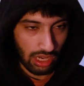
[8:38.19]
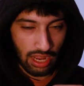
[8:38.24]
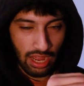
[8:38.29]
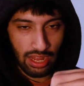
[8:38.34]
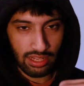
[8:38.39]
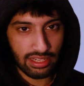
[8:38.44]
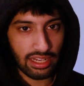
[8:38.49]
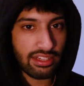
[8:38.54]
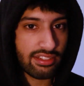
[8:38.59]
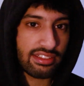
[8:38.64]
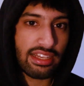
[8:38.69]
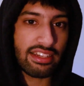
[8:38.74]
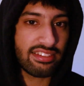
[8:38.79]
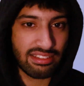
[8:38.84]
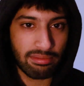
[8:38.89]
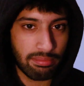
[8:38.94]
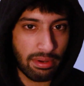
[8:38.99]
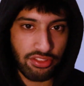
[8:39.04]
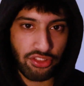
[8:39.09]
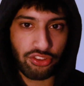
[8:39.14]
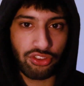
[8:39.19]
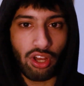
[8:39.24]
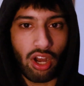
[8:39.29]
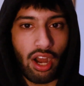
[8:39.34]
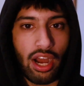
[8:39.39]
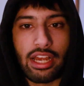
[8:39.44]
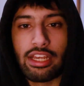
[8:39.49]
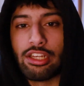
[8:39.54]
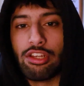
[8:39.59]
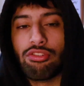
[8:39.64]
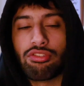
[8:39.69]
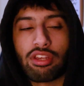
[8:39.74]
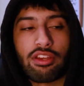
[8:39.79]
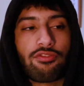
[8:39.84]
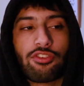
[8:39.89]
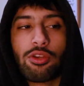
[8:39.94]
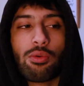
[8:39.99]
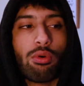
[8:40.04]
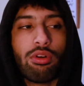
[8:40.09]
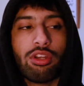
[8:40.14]
And that's that's the method that I use.
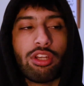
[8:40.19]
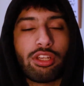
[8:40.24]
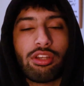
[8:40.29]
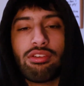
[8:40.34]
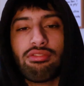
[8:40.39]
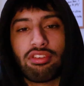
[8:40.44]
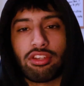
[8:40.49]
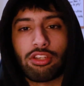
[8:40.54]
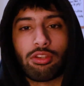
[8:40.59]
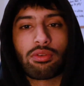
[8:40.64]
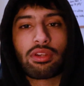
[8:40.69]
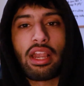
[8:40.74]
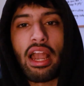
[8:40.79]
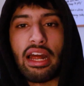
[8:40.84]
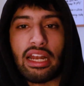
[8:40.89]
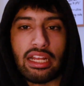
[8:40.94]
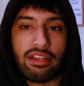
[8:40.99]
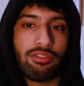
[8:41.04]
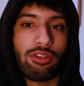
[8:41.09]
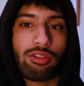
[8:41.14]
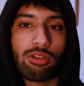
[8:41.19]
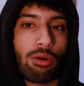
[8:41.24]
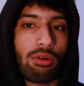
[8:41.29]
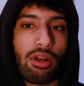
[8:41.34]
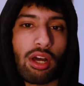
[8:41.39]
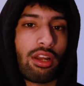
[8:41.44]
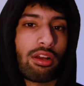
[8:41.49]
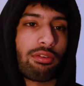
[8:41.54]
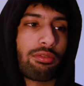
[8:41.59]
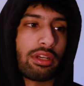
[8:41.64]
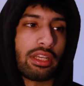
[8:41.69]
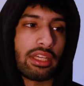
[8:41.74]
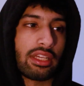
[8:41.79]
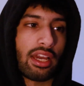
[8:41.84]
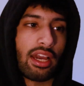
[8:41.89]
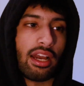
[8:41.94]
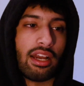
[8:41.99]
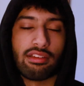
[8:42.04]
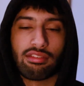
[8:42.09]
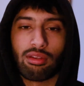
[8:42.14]
If you want to use it, you can. If you don't, I don't really
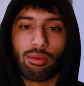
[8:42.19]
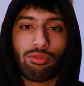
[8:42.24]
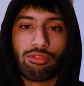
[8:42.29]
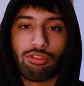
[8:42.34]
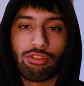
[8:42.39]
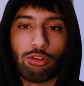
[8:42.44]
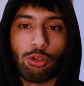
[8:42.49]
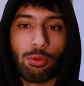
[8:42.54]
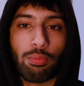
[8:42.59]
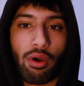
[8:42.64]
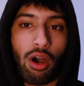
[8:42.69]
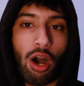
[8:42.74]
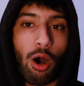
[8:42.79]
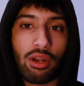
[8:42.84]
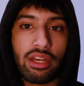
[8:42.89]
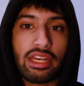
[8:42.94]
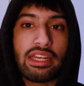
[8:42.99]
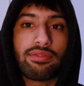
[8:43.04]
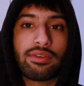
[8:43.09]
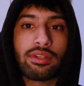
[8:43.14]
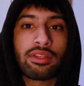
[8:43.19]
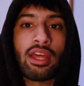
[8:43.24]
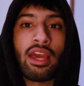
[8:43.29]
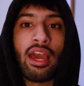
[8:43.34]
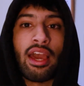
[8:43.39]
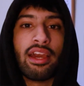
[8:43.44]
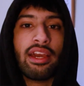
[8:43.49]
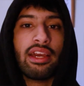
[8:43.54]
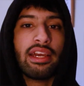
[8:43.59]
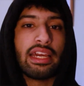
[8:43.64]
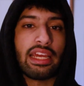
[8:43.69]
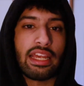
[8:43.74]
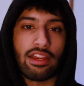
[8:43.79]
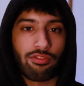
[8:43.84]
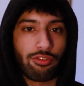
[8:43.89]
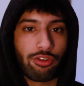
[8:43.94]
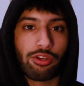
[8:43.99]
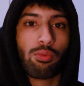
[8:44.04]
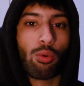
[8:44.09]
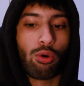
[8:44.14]
care. It's up to you. But I'll leave it there
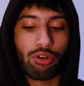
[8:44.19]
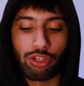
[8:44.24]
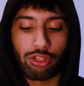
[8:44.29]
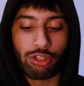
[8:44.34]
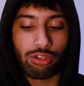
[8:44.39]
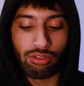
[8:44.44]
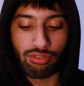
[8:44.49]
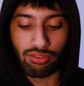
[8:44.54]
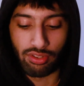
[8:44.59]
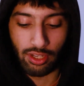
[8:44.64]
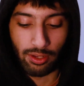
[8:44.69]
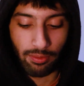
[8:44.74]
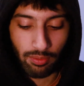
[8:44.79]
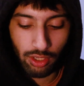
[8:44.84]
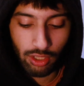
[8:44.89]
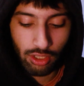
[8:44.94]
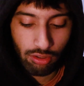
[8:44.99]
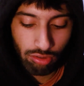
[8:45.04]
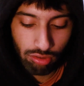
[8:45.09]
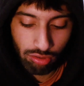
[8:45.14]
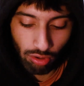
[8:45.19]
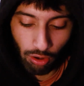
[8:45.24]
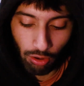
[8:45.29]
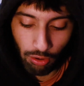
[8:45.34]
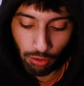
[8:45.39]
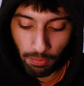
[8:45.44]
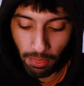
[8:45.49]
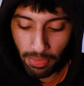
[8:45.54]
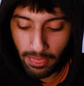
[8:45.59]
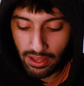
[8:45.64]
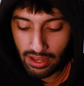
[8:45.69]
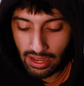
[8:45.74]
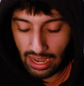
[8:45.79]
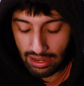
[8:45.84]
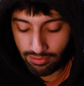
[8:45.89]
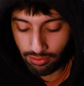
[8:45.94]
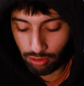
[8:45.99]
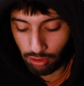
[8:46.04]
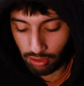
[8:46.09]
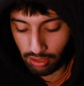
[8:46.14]
if you want to use it. So
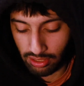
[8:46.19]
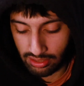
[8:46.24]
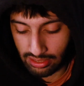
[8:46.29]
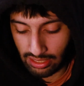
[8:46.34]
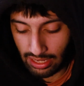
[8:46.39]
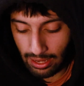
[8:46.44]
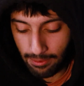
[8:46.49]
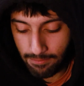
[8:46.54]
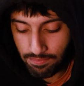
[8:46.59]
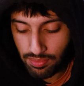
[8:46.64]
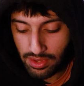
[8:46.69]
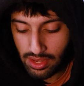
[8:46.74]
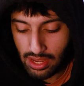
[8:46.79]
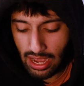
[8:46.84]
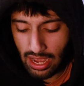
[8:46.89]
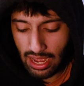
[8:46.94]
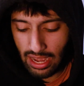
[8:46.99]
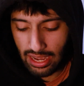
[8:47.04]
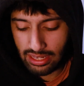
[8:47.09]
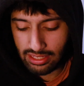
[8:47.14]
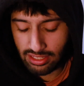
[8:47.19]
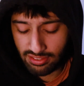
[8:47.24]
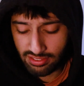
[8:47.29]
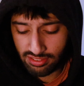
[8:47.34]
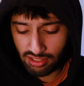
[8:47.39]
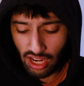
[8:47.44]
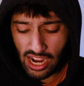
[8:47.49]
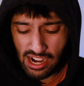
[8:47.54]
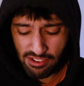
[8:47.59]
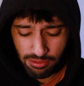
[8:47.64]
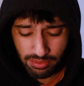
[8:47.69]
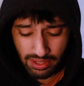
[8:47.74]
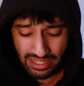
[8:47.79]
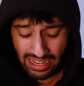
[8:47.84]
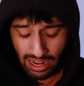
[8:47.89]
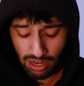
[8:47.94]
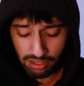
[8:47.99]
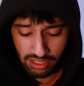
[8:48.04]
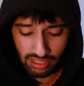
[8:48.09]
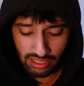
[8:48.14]
have a look at that. And aside from the
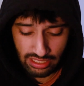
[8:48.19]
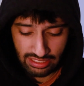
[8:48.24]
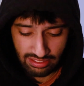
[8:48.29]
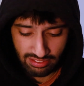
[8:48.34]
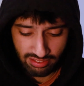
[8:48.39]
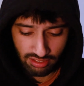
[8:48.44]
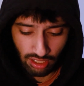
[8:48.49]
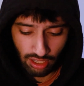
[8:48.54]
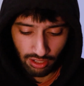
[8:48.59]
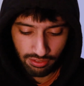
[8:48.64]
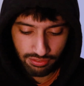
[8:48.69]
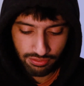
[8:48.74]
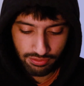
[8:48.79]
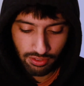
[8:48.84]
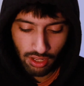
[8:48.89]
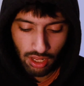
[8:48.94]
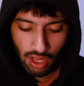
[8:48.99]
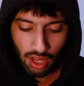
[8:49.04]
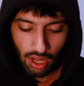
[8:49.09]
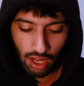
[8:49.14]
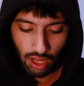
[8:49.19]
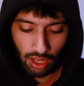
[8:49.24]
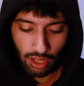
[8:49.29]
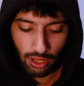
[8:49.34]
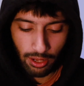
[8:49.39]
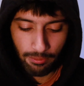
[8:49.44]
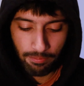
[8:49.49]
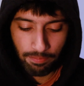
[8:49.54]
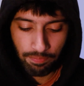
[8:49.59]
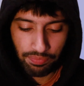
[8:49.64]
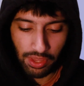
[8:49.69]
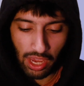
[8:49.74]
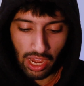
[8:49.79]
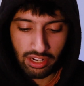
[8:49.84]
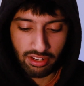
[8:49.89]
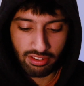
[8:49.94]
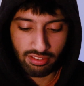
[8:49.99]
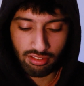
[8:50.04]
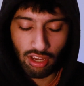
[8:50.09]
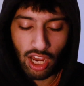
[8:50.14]
calculator stuff, um,
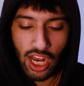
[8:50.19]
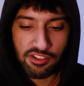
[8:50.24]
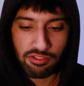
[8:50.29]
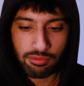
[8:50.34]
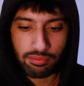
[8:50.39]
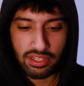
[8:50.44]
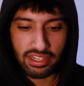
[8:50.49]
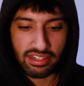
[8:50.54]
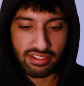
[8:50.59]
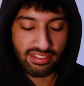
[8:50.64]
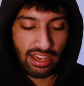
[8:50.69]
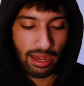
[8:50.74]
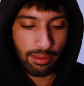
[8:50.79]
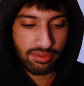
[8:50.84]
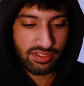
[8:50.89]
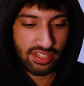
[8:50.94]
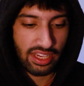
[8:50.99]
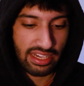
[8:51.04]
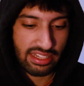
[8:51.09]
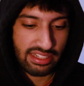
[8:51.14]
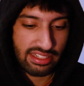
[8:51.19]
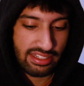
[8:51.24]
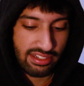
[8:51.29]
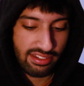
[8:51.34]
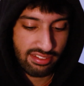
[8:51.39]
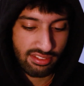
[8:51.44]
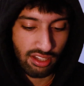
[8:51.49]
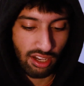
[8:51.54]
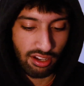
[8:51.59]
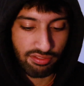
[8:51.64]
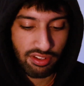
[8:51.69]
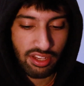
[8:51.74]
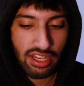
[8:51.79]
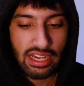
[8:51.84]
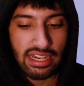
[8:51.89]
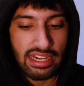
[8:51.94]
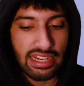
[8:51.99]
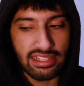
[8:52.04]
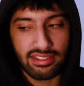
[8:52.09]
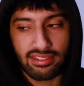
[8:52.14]
and aside from the exam technique stuff,
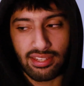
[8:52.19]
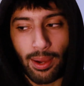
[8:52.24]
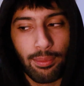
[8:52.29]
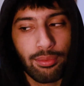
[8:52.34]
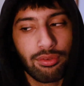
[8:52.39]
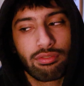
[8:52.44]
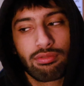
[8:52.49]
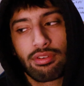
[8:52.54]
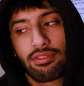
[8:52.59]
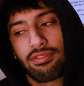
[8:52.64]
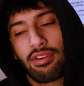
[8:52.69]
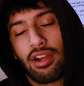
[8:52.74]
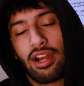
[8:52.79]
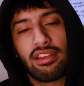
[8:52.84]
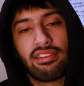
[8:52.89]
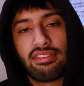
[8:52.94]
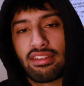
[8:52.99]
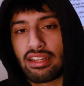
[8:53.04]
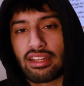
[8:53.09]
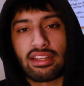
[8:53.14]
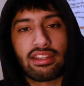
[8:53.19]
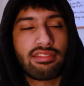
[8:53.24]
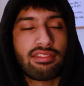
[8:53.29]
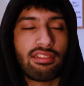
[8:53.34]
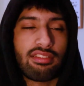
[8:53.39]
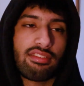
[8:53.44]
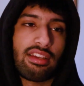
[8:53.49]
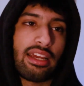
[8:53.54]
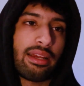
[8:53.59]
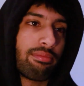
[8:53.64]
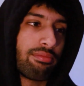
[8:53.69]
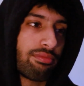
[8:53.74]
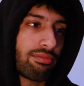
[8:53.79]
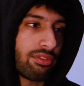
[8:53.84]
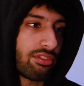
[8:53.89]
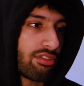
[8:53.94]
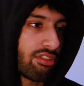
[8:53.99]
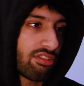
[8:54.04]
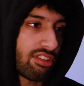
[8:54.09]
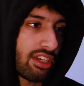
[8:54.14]
in terms of revising, it's the same.
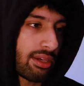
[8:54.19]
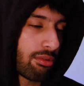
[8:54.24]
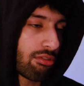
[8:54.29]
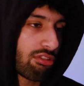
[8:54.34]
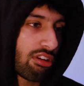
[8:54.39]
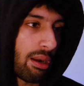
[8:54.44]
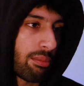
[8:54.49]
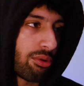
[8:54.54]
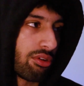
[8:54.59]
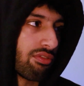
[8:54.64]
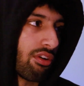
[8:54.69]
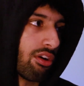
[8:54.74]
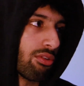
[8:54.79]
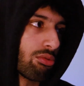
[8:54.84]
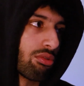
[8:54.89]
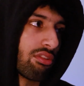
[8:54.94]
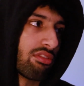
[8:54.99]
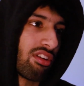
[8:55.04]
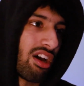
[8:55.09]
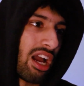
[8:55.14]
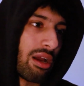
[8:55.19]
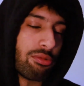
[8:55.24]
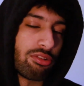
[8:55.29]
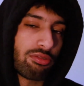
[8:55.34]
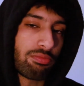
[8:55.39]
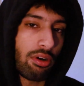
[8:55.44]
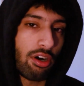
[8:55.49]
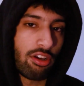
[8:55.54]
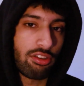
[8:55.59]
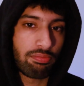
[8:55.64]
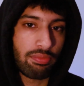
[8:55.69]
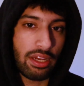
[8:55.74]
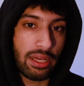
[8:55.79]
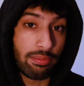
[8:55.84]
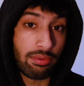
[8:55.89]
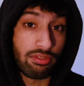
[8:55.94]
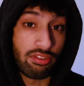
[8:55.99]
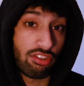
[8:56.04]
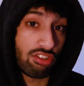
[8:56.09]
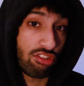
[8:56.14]
It's the same crap you've heard all the time. It's past
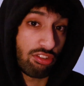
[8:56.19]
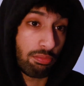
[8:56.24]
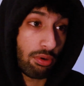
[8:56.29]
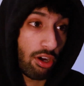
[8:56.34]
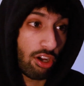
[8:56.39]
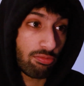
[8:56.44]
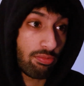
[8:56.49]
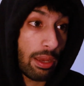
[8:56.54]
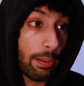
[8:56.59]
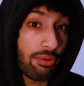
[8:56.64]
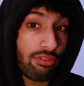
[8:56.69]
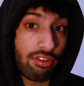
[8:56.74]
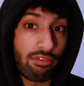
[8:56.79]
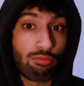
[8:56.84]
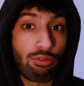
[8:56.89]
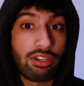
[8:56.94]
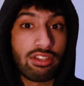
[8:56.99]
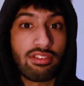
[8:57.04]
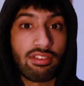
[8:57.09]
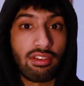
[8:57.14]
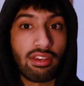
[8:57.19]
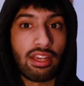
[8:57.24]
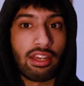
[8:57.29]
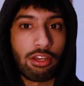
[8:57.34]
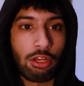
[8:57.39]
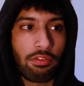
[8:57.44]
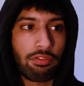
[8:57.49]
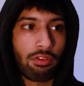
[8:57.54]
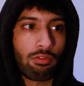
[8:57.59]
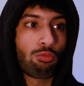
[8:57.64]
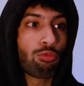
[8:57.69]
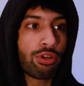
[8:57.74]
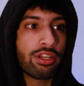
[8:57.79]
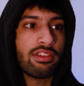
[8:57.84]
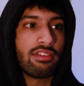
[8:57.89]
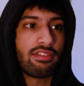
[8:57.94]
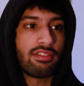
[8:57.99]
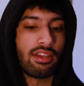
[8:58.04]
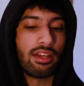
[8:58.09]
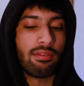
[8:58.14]
papers. It's just past papers and rinsing it. You have to
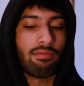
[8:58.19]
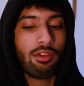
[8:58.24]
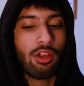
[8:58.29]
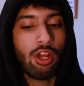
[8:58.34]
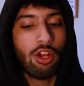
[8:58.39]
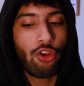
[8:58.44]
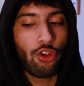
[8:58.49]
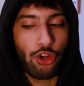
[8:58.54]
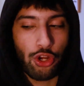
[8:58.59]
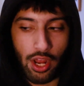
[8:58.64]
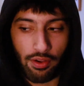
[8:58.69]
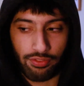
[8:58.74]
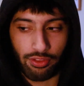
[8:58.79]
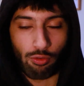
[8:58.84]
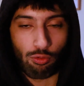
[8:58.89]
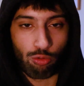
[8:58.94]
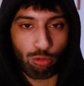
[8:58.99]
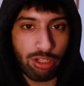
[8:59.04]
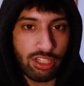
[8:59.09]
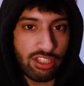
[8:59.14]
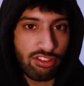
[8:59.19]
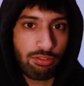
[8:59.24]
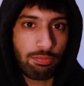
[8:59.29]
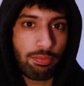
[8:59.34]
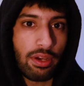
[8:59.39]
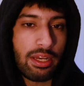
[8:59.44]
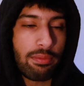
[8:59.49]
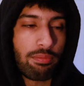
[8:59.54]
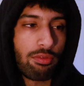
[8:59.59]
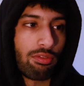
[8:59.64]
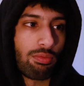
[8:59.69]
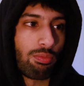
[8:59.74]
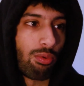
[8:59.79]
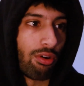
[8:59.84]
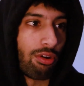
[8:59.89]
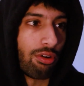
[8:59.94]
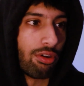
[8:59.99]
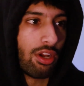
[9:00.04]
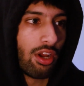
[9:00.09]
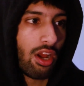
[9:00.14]
rinse it. You have to rinse papers,
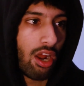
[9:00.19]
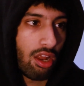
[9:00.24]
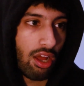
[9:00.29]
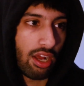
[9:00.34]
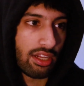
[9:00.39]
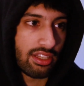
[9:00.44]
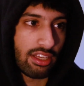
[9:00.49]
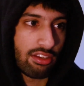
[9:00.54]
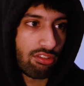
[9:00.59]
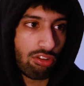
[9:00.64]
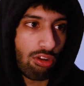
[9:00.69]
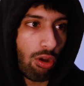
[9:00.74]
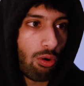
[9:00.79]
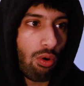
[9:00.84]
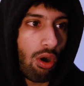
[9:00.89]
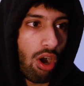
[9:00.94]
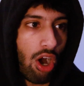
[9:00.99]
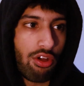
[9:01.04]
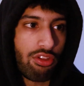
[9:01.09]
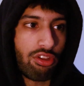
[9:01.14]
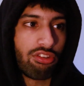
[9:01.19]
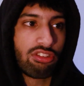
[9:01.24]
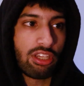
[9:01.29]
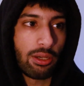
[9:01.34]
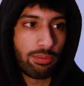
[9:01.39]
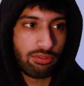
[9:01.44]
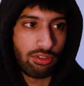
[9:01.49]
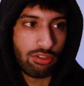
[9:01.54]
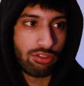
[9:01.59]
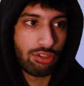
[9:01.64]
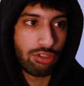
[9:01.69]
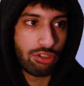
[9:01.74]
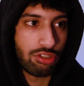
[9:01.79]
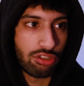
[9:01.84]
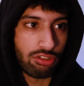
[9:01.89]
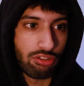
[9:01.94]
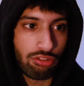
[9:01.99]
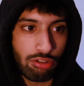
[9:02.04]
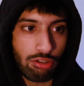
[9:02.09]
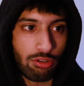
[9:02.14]
bro. Like there's no other
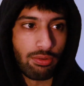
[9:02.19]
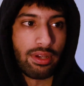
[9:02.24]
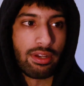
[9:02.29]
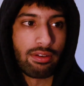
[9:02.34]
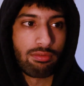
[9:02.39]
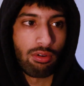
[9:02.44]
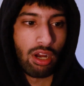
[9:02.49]
substitution to it,